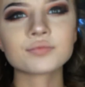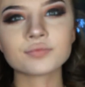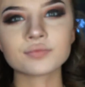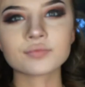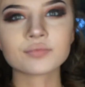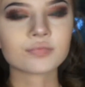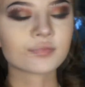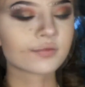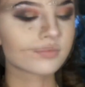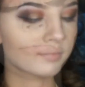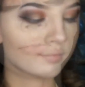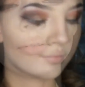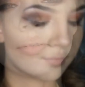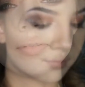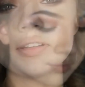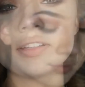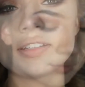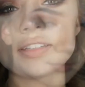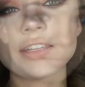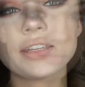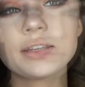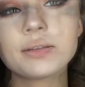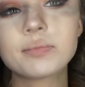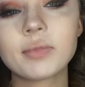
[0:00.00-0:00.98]
Then I'm going to be
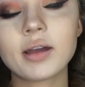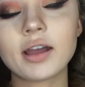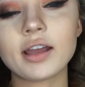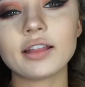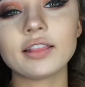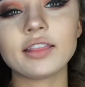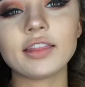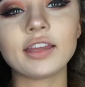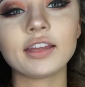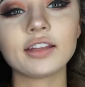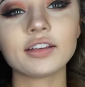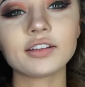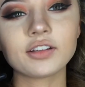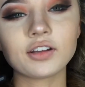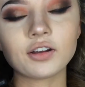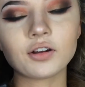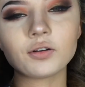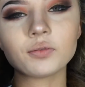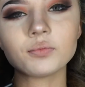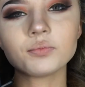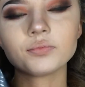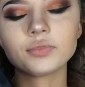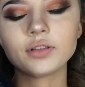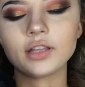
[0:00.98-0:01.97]
using my
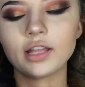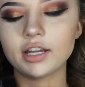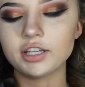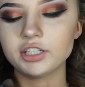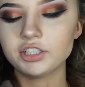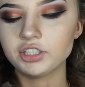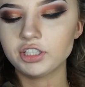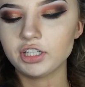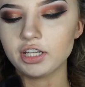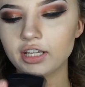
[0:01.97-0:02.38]
Lancome blush